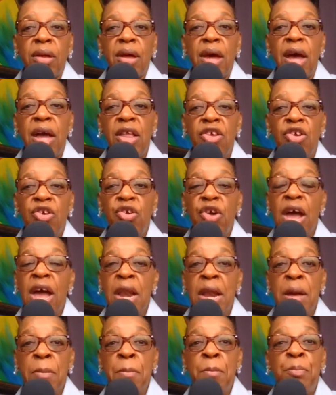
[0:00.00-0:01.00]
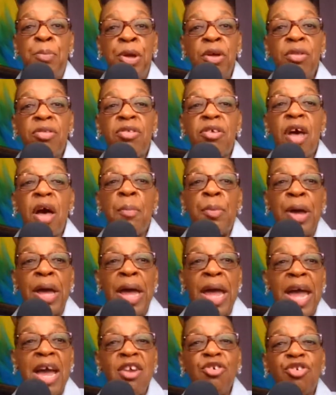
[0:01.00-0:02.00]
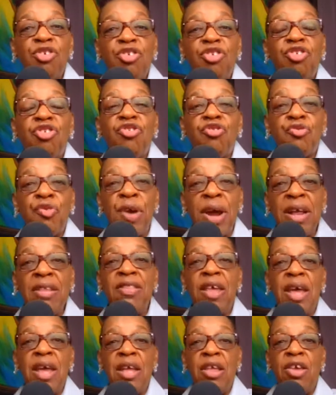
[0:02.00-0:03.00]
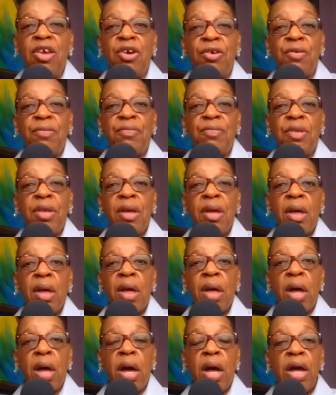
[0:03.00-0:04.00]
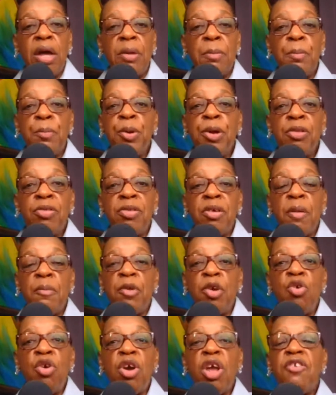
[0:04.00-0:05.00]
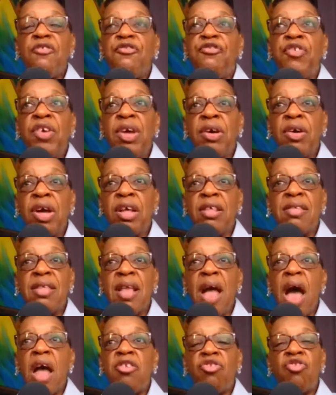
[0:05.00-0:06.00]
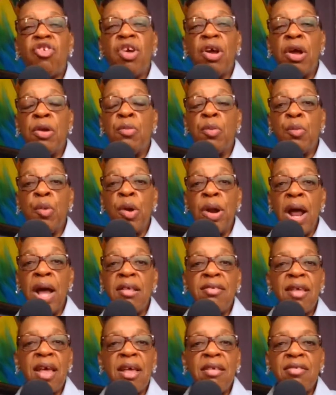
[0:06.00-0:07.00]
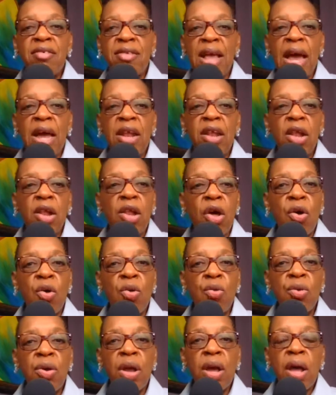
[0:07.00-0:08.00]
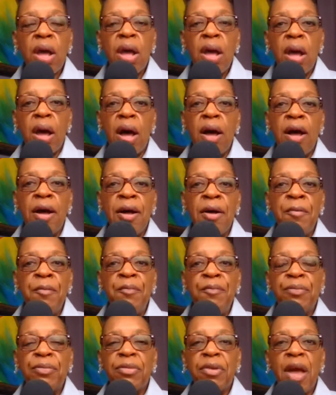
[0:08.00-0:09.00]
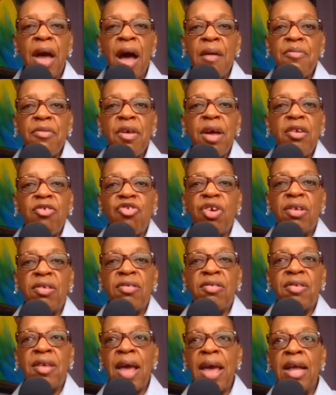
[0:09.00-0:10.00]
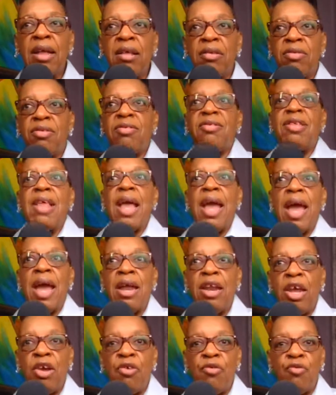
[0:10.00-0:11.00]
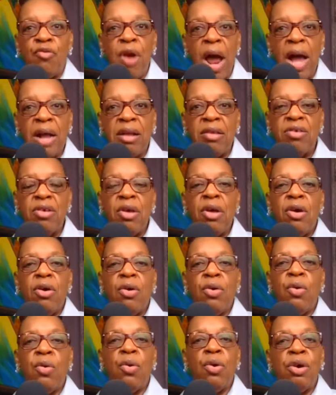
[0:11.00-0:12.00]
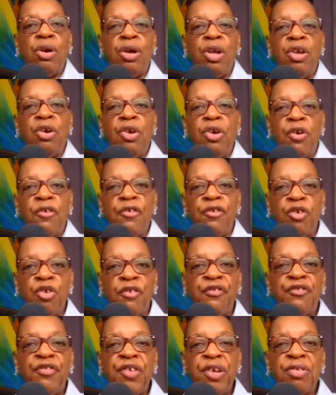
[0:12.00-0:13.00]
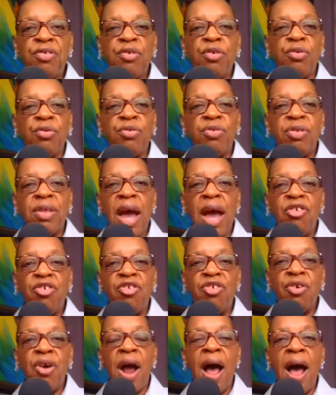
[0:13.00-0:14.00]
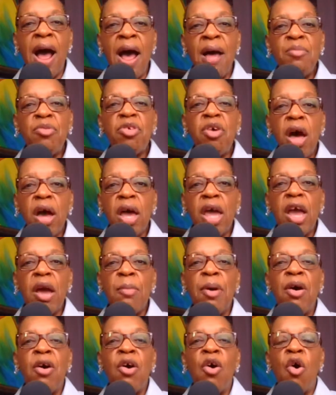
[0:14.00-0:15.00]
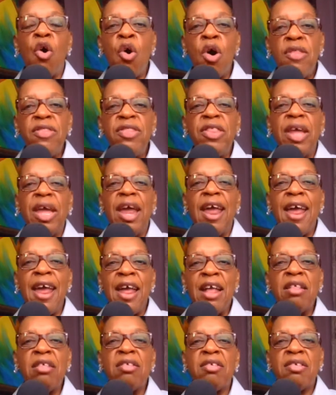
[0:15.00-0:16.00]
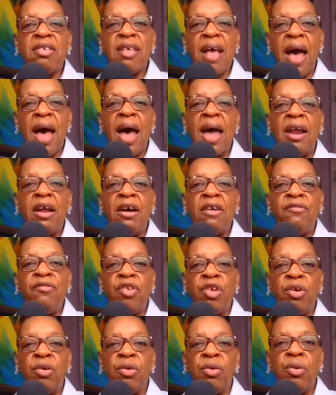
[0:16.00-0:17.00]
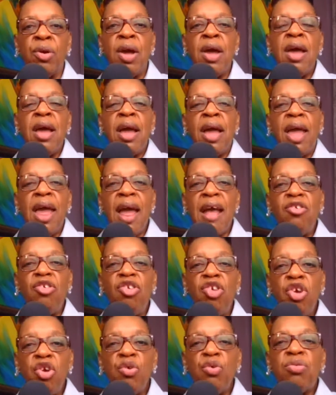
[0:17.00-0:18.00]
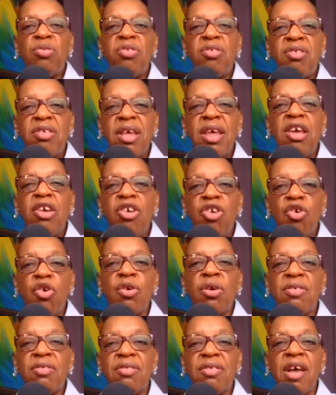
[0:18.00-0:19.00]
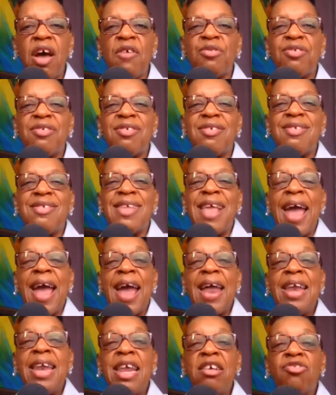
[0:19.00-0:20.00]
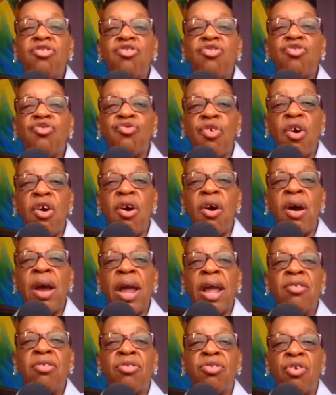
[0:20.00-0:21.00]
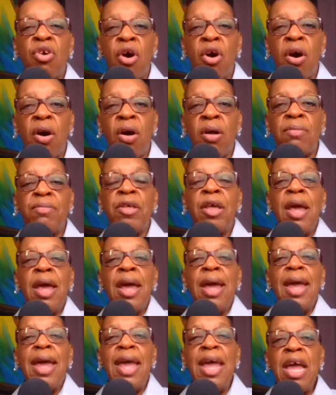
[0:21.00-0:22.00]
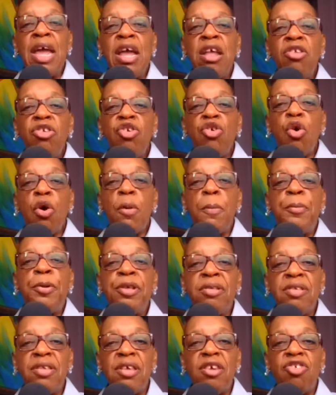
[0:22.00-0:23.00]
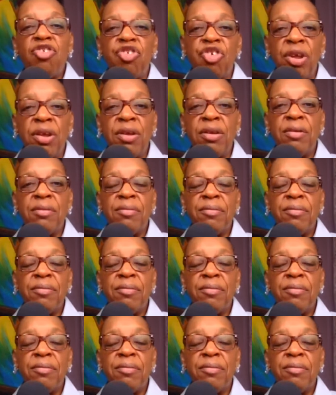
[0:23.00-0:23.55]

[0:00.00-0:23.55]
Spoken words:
And it builds up an inner strength in you. It builds up, you can feel it's not just, and when I say stand alone, I'm not just saying stand erect or, your physical stature. I'm talking about on the inside of you. Can you see yourself standing strong and tall in your position,